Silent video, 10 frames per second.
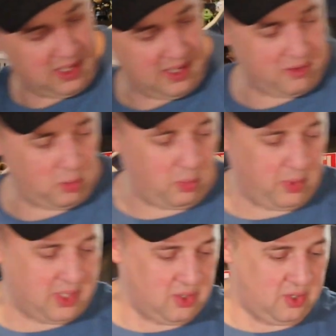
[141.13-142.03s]
another one
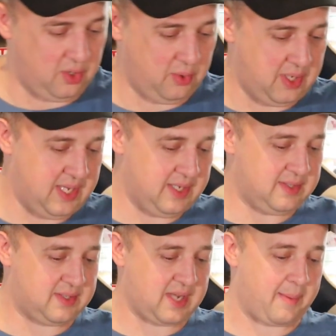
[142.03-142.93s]
we could do
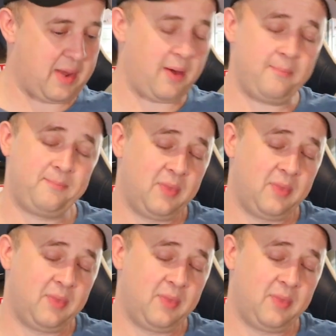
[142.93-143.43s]
is, how about